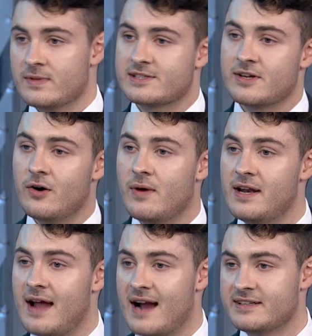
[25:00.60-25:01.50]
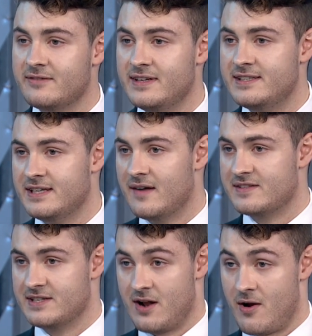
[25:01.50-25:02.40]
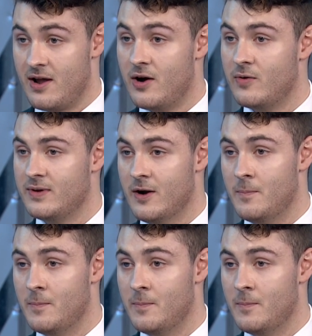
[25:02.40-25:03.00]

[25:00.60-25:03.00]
So in an active ETF scenario,